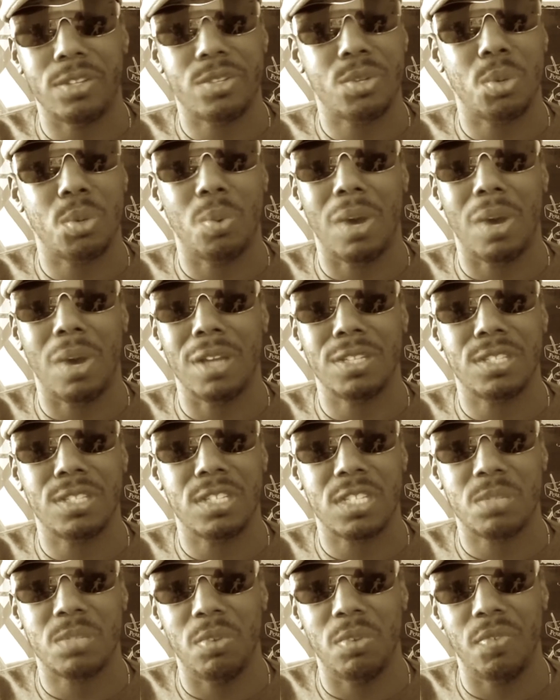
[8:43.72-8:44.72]
to watch
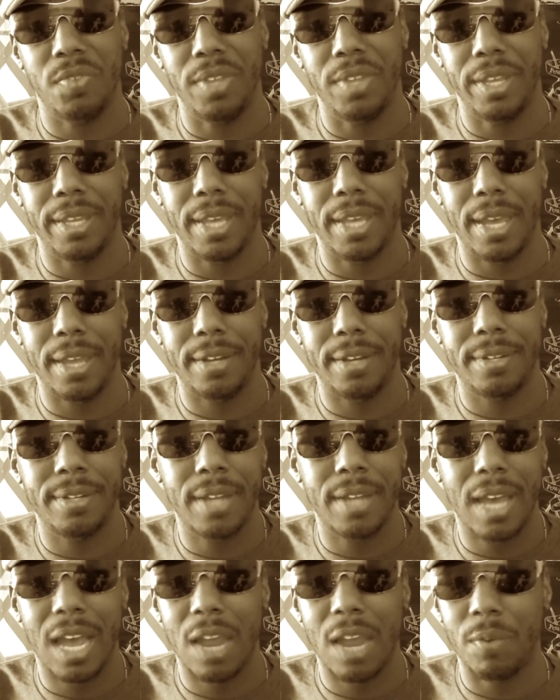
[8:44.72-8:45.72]
this movie again.
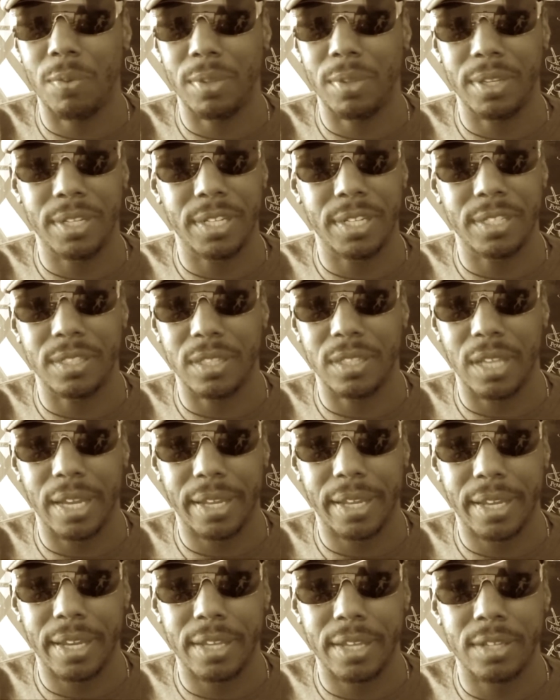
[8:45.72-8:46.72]
I really didn't
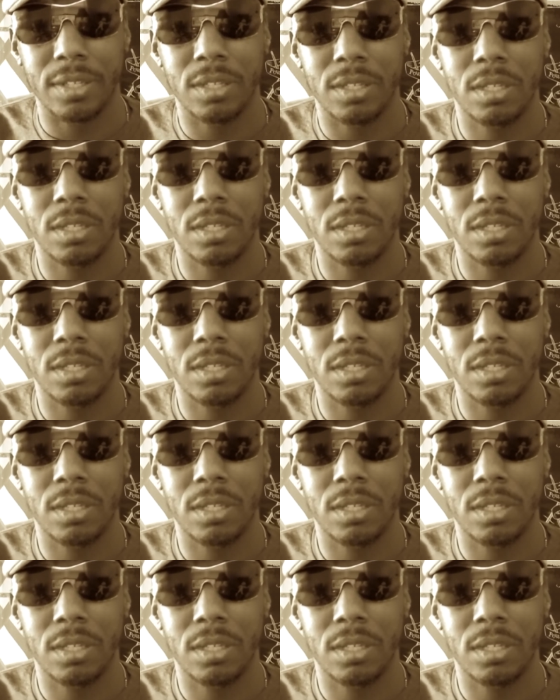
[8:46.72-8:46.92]
like it.